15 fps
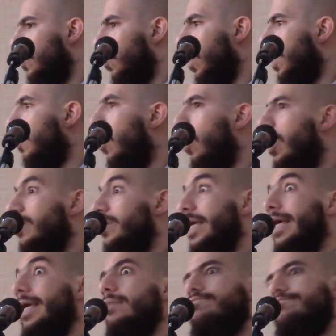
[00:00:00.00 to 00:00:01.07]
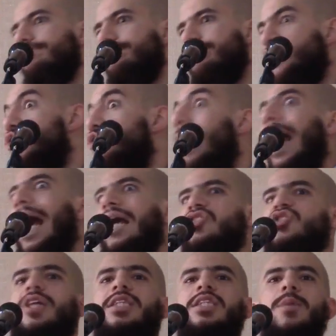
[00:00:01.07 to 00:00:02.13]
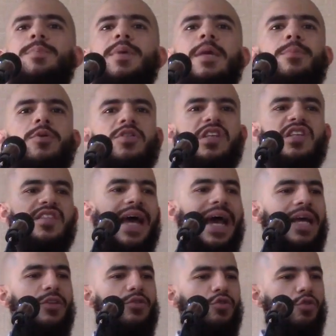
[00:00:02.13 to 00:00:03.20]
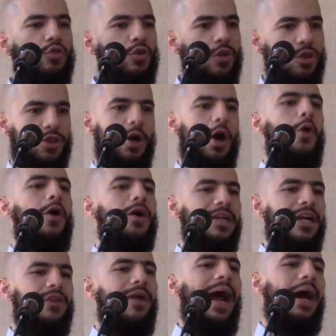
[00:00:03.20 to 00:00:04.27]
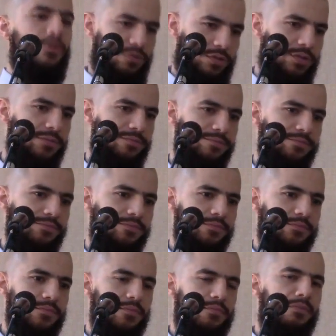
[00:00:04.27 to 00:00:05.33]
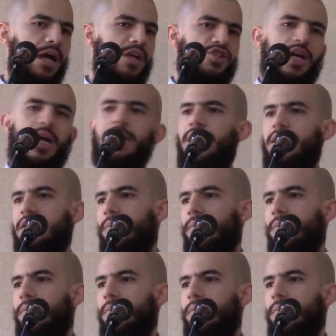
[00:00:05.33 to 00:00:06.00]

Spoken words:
with all the trash that the people decide to throw on the ground. MashaAllah,